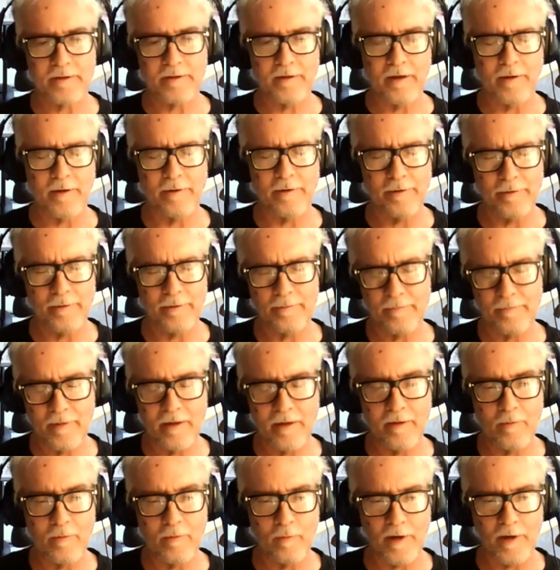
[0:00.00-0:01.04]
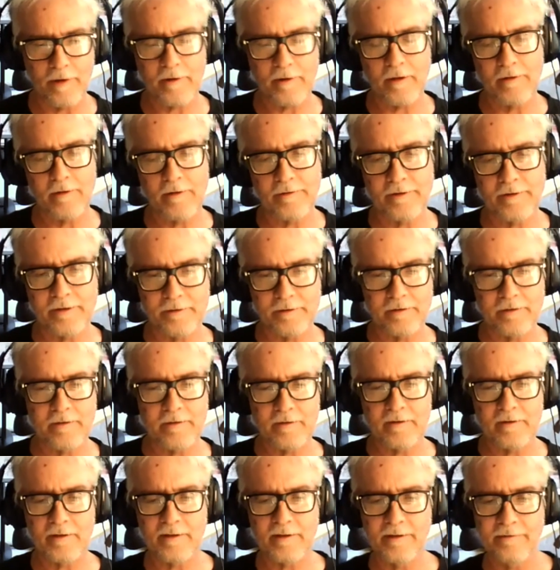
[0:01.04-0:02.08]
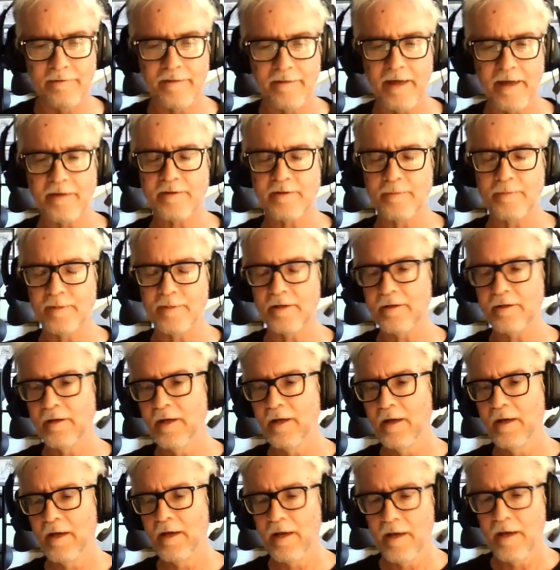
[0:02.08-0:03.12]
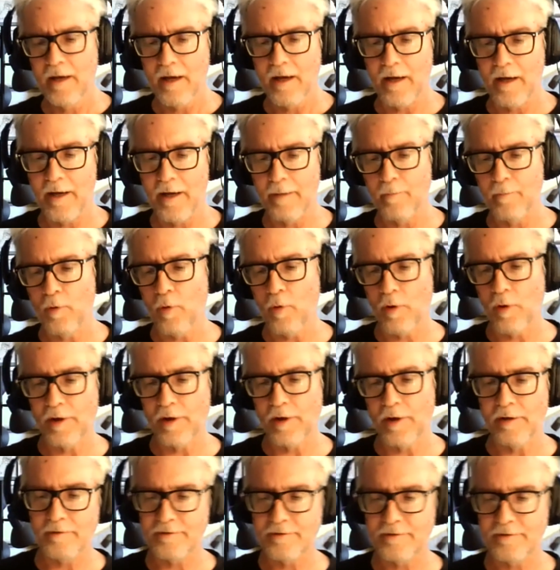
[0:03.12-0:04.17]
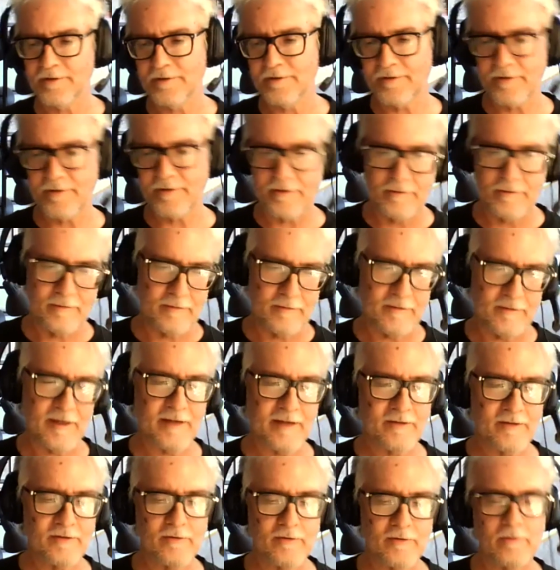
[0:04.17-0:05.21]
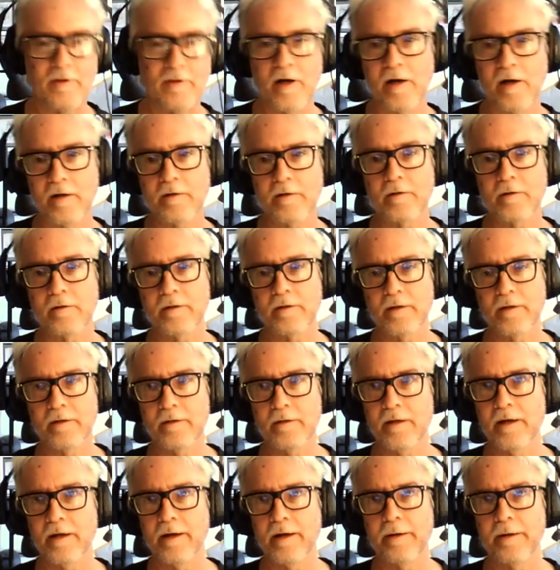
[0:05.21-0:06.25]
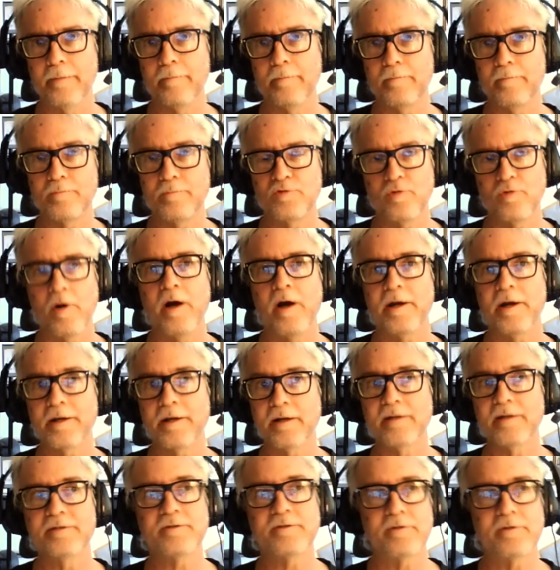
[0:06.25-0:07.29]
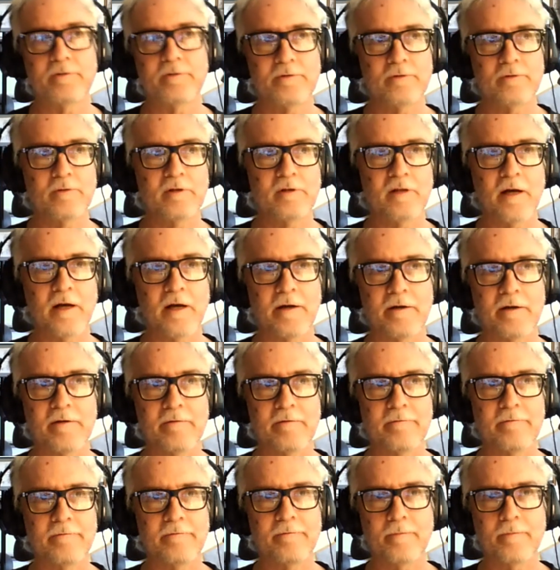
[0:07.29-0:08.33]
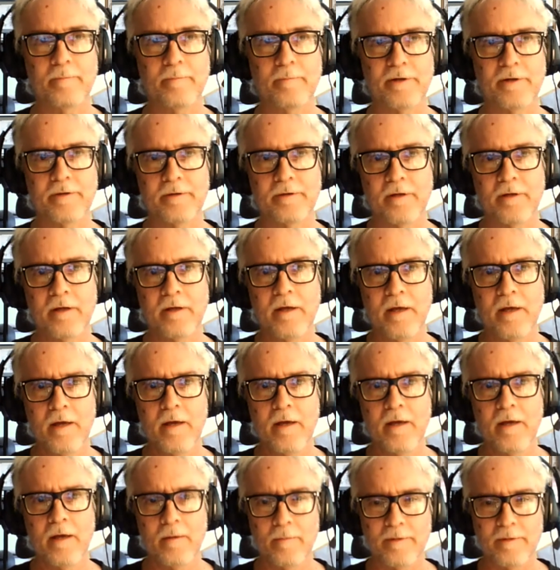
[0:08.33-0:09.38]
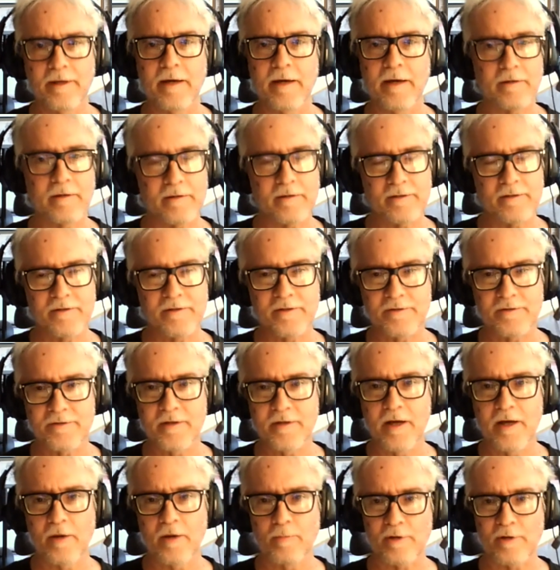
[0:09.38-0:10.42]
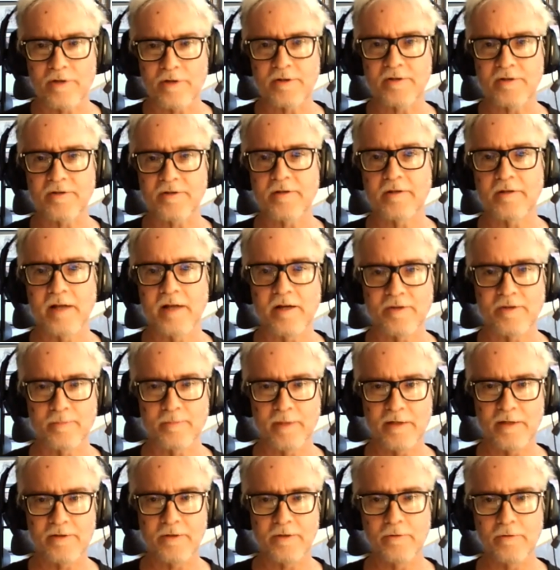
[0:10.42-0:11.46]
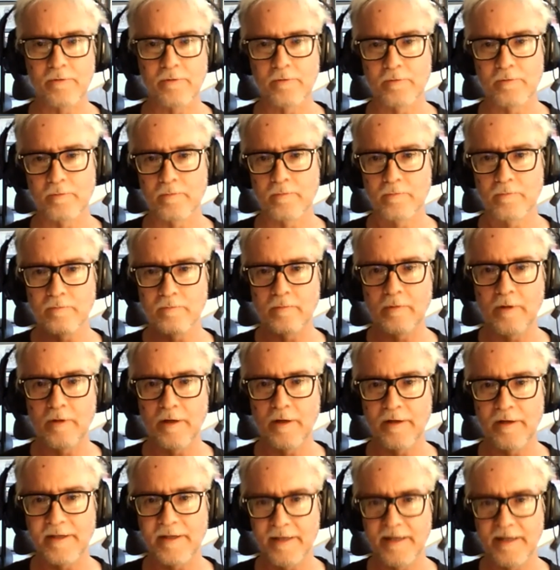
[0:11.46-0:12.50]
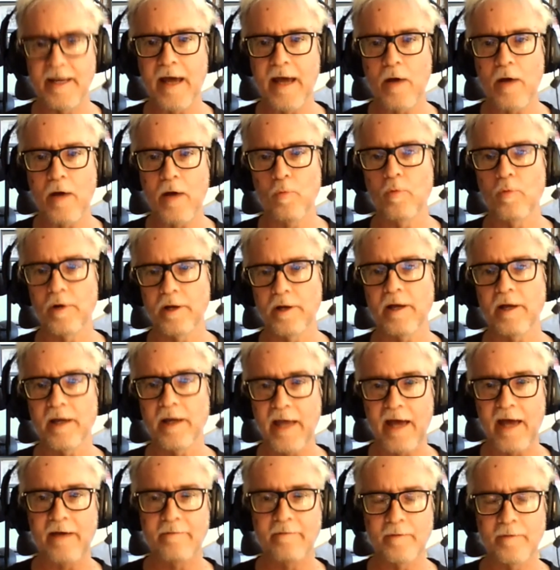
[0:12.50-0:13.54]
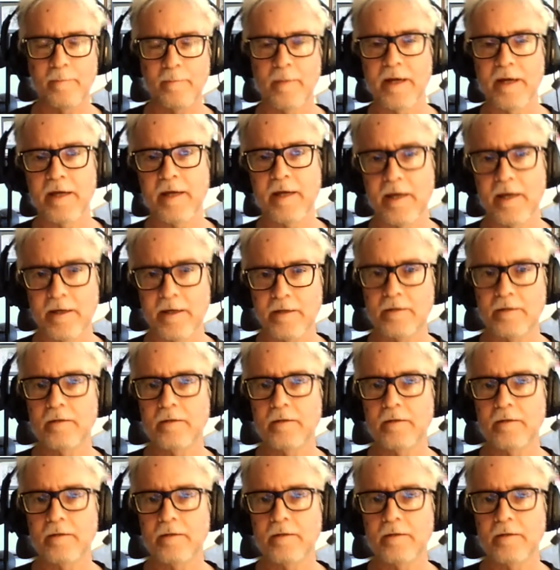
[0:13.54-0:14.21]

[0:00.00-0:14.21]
or uh, watercolor didn't give that to me. Um, oils just takes too long. Um, drawing I still do a lot of, but yeah, it's just airbrush just allows me to uh, get out what I have in my head.